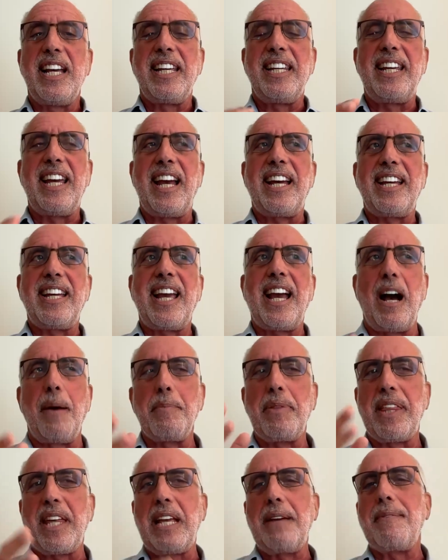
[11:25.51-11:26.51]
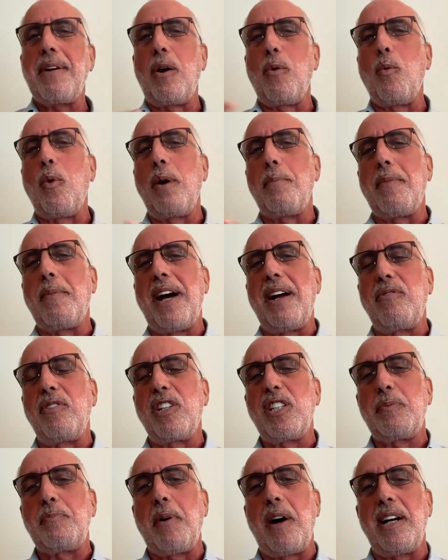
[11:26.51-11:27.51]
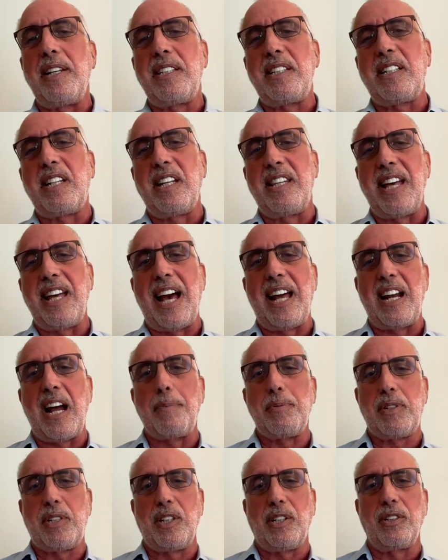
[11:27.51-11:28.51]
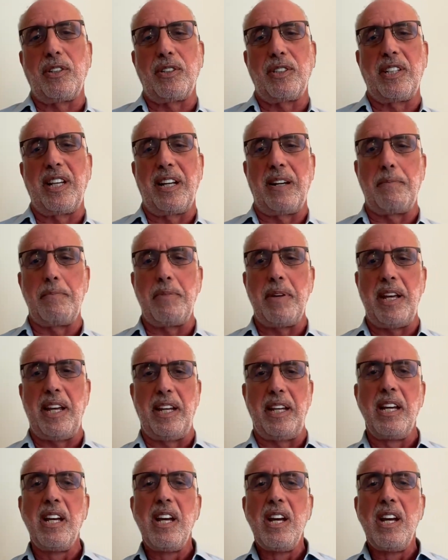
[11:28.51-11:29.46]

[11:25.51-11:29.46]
I'm thinking about what my response to that obstacle is going to be,